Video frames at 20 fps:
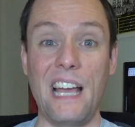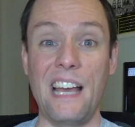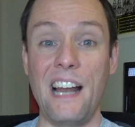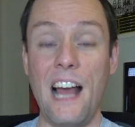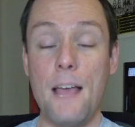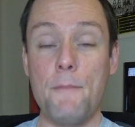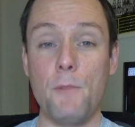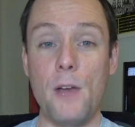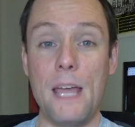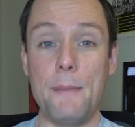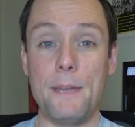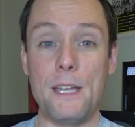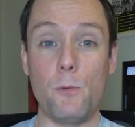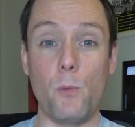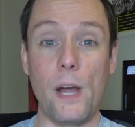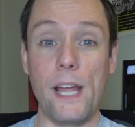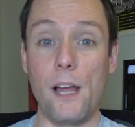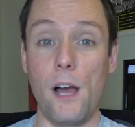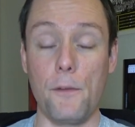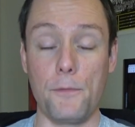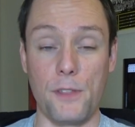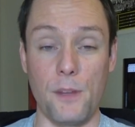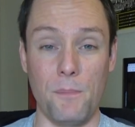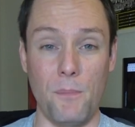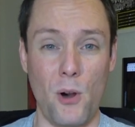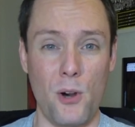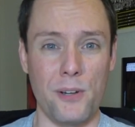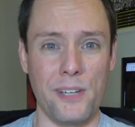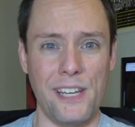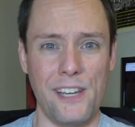And I may be way off the
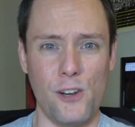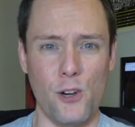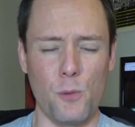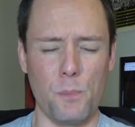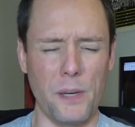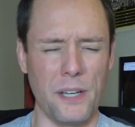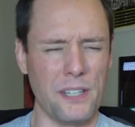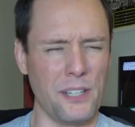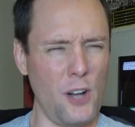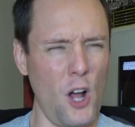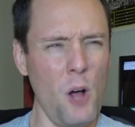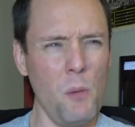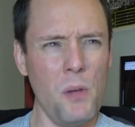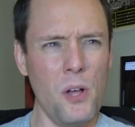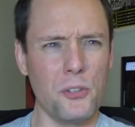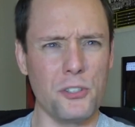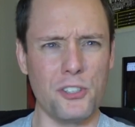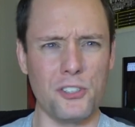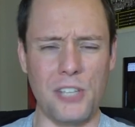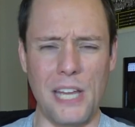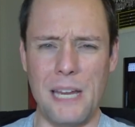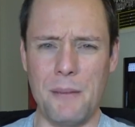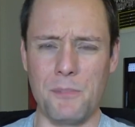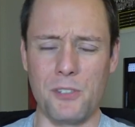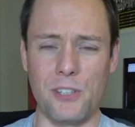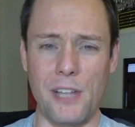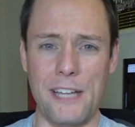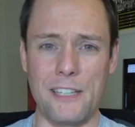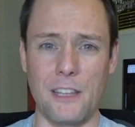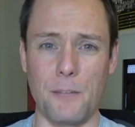mark here, but it almost
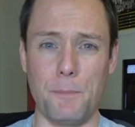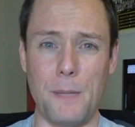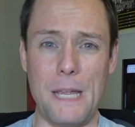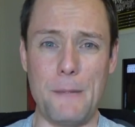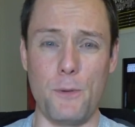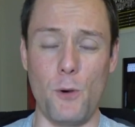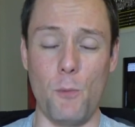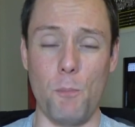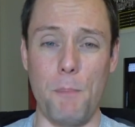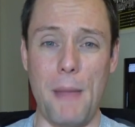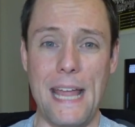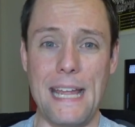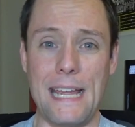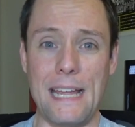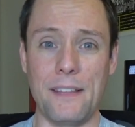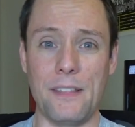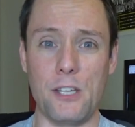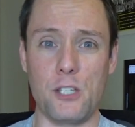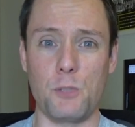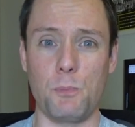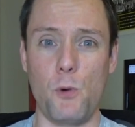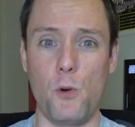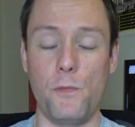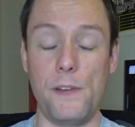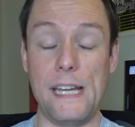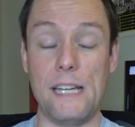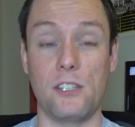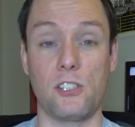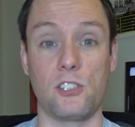seems like the people making this movie